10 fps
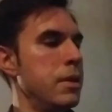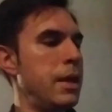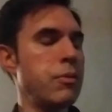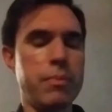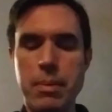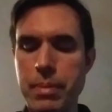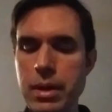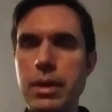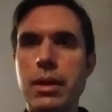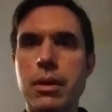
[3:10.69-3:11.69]
Then with my
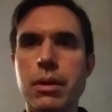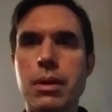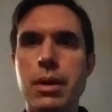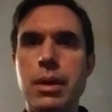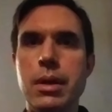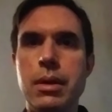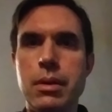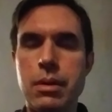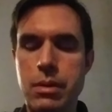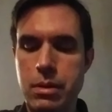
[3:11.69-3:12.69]
pinky here,
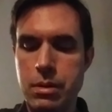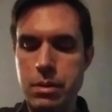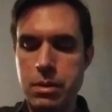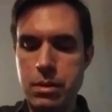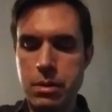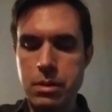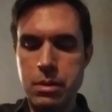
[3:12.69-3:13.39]
I'm